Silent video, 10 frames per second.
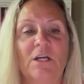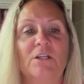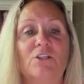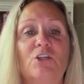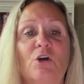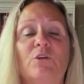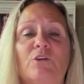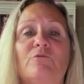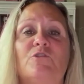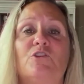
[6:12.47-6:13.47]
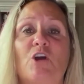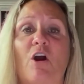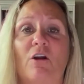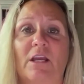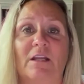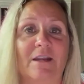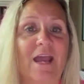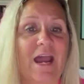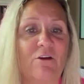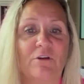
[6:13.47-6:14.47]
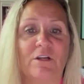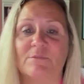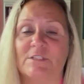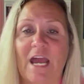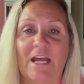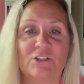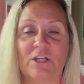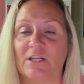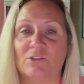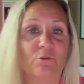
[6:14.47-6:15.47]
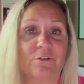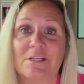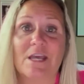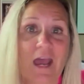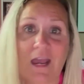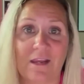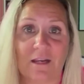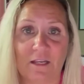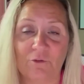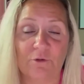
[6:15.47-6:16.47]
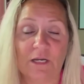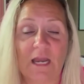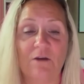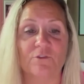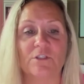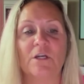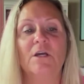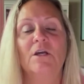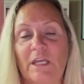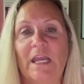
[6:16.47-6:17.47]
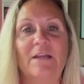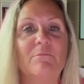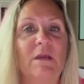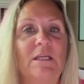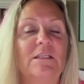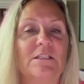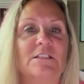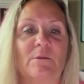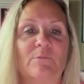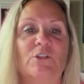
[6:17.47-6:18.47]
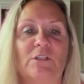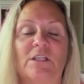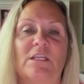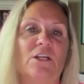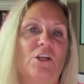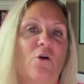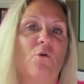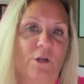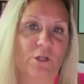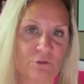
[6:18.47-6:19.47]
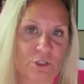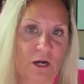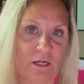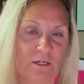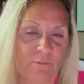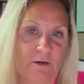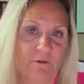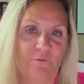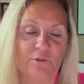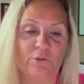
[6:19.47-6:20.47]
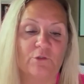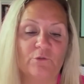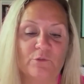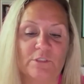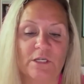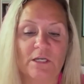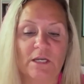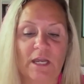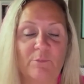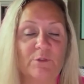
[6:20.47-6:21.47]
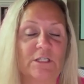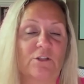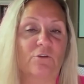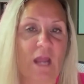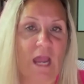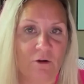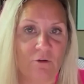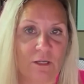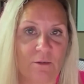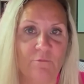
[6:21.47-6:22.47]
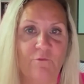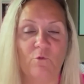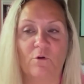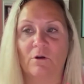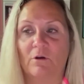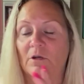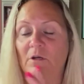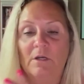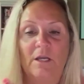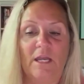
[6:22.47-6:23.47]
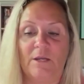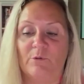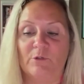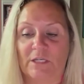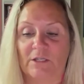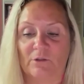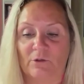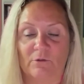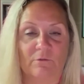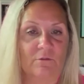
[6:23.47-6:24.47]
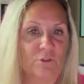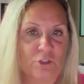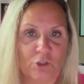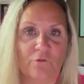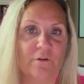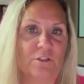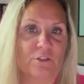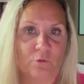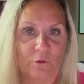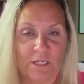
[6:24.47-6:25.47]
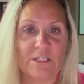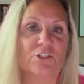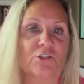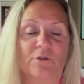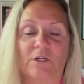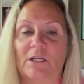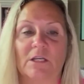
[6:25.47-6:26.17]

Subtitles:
Don't use jargon, acronyms, hashtags, or tag any other accounts. You can't make the assumption that they know what you're talking about. If you use a particular acronym for a particular service or industry,